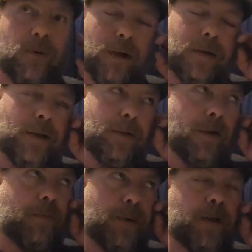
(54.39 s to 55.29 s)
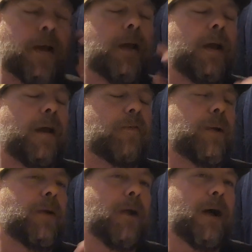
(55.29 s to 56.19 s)
or not tailored off, but have
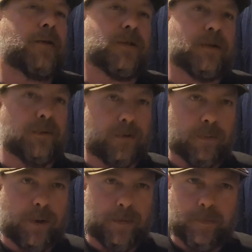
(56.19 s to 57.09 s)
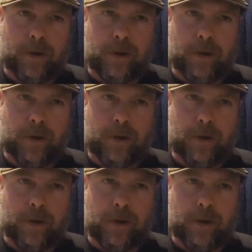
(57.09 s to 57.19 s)
petered out just a little bit.